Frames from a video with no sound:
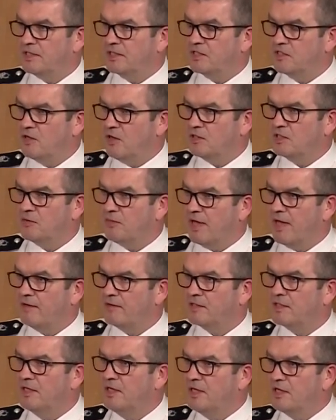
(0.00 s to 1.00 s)
It's not
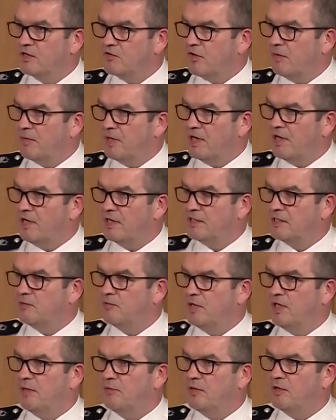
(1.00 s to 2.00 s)
about
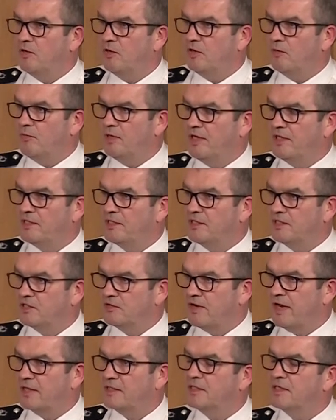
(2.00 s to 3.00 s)
criminalising people or the police
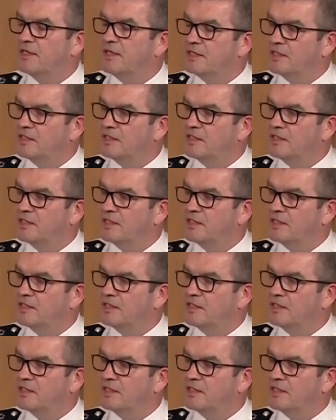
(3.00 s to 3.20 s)
interacting,